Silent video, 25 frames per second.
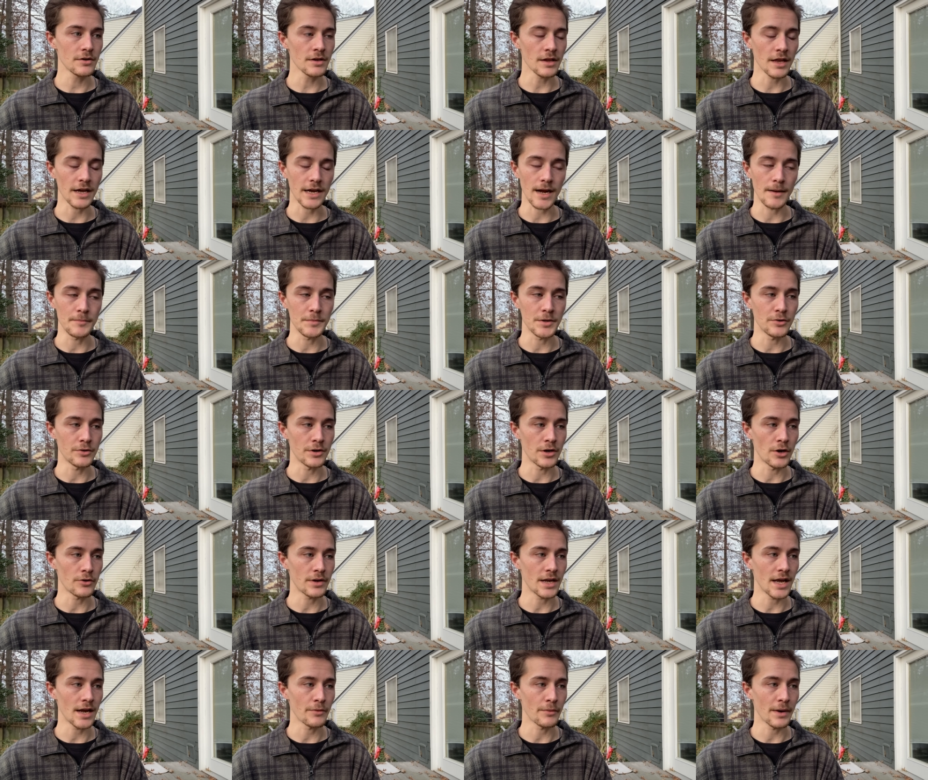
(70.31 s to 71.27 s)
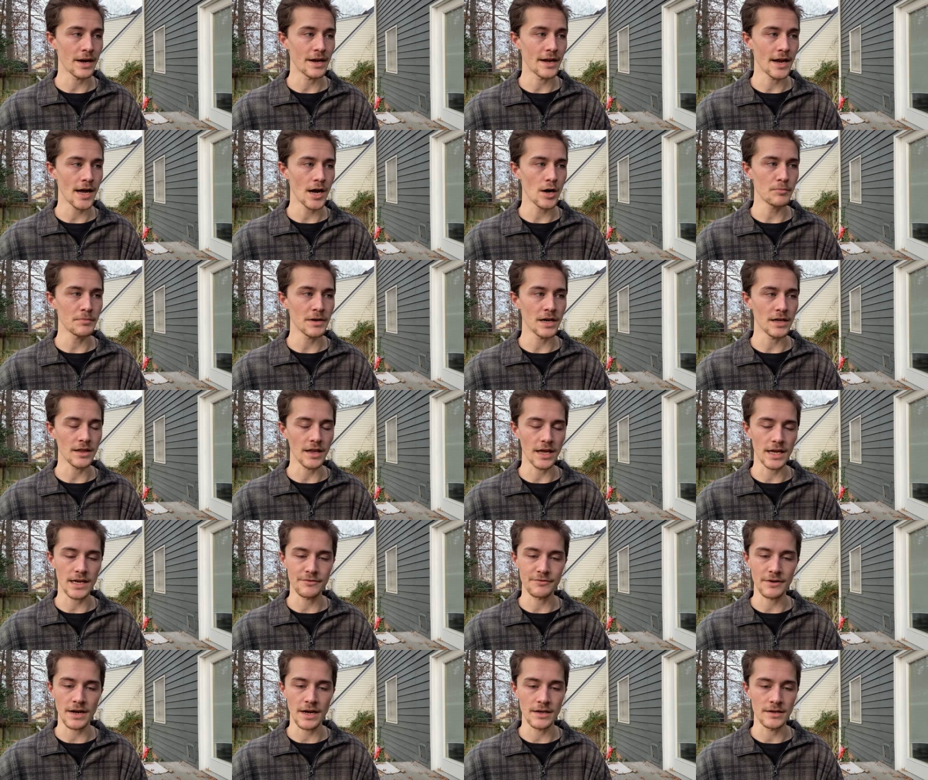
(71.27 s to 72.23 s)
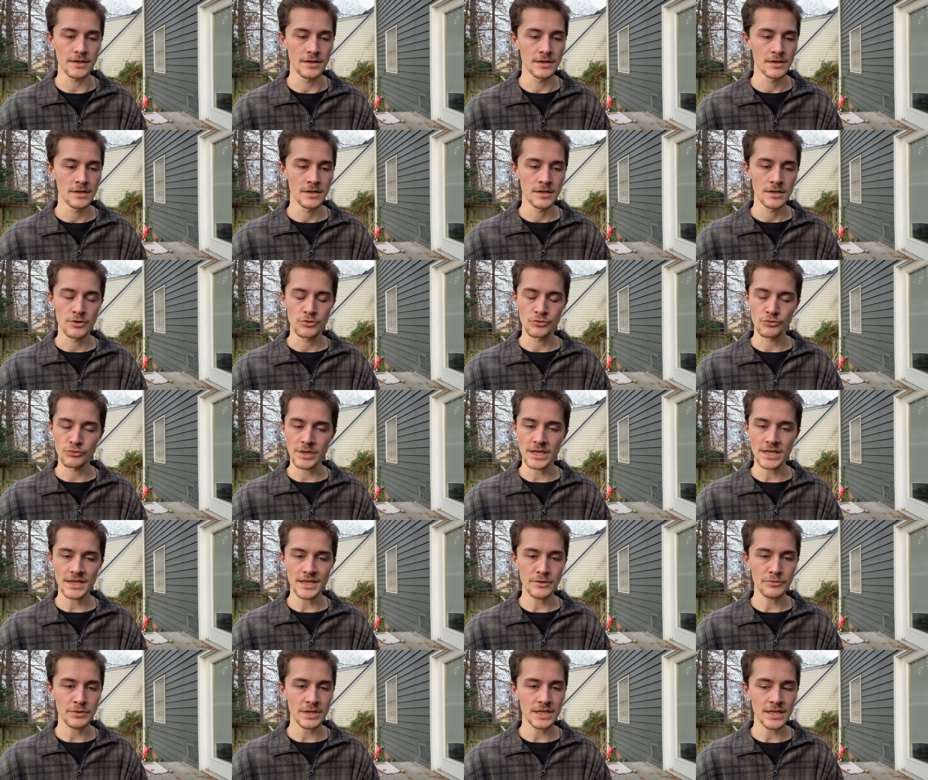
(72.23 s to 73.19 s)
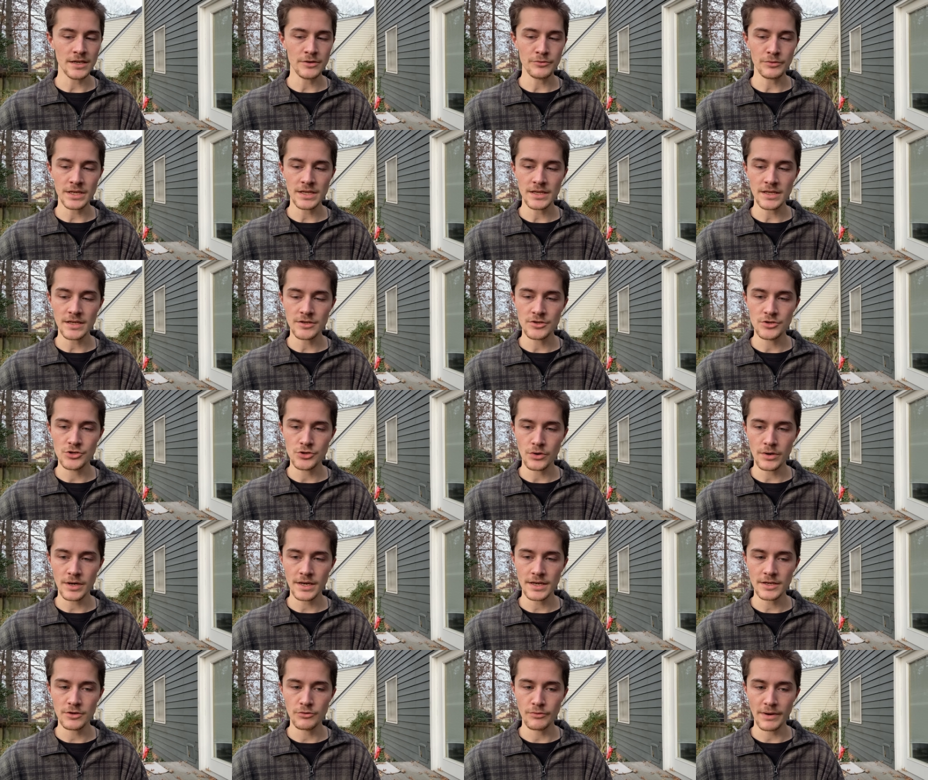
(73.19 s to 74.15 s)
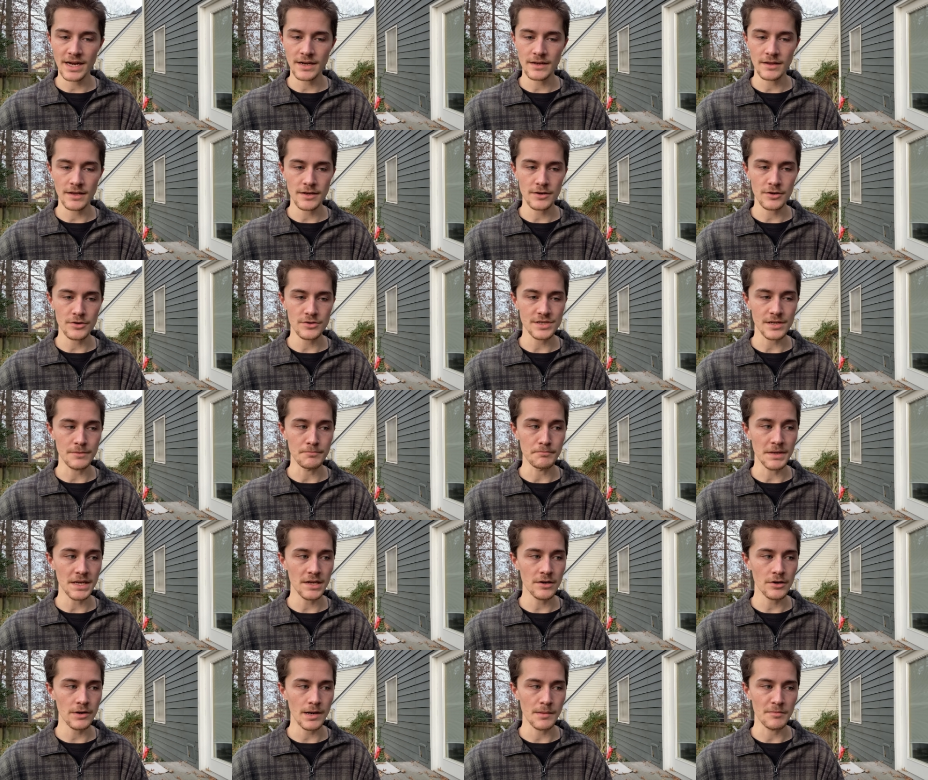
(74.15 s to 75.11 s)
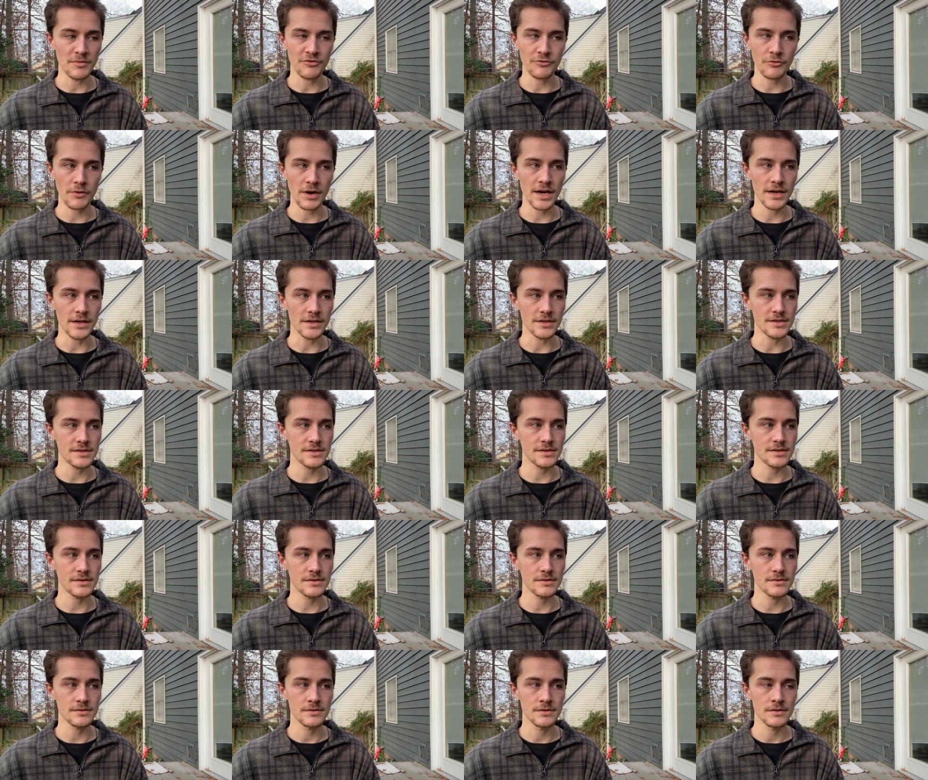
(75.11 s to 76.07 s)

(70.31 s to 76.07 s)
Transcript: Like, I'm doing okay right now, but like if I really enjoy grain liquors and beer, I'm afraid it's